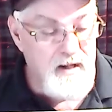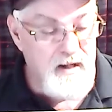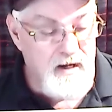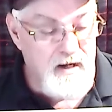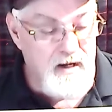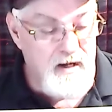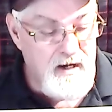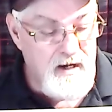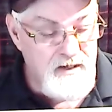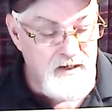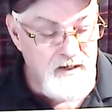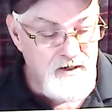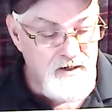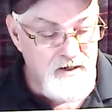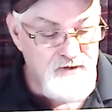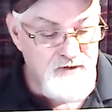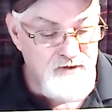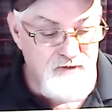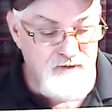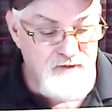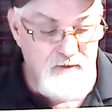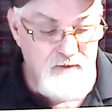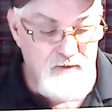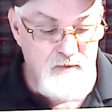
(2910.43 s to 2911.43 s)
I got
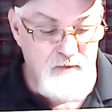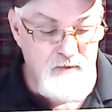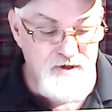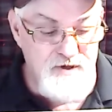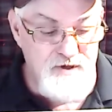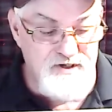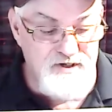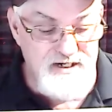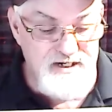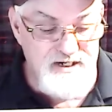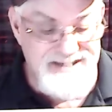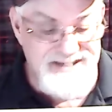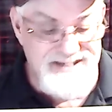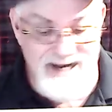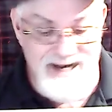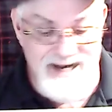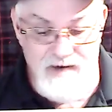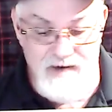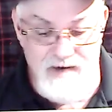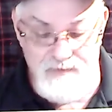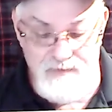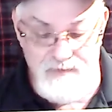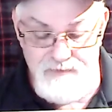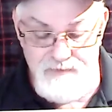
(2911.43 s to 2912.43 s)
drunk once in
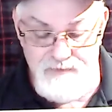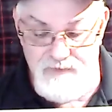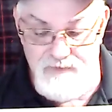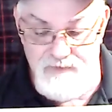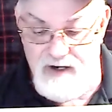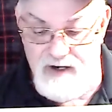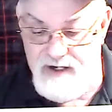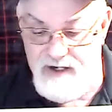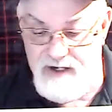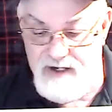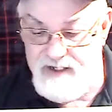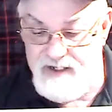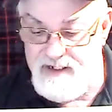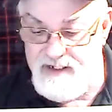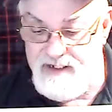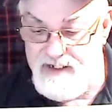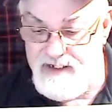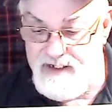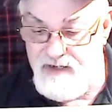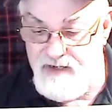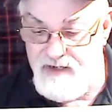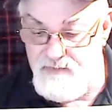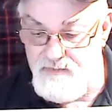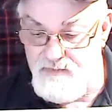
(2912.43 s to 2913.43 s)
town and I didn't
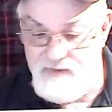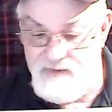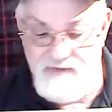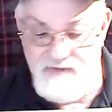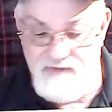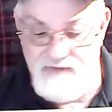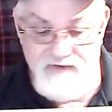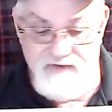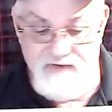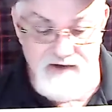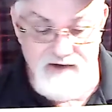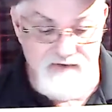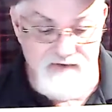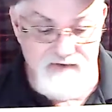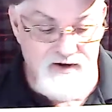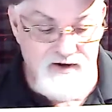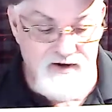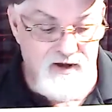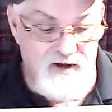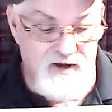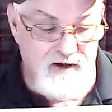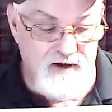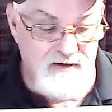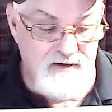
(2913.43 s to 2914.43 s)
get home till 5
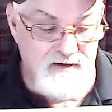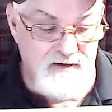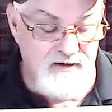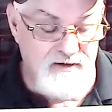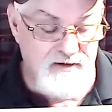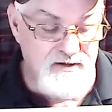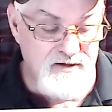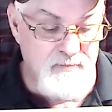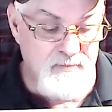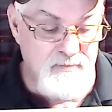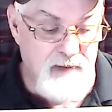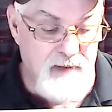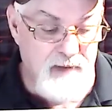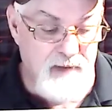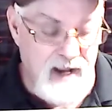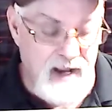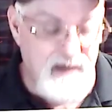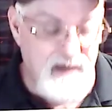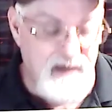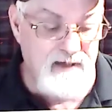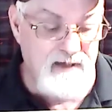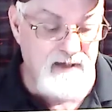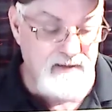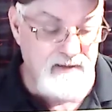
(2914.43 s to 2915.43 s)
o'clock because
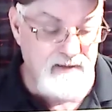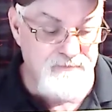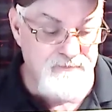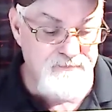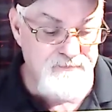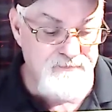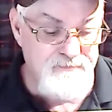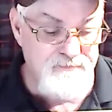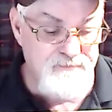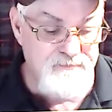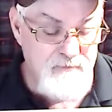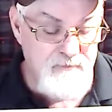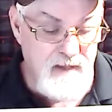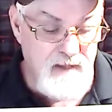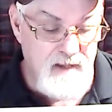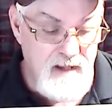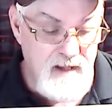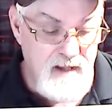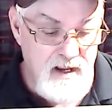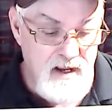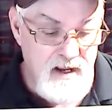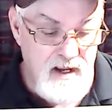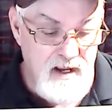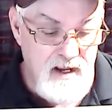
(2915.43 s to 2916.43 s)
apparently
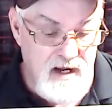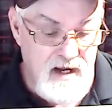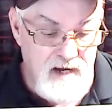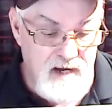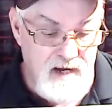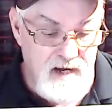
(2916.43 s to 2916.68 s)
I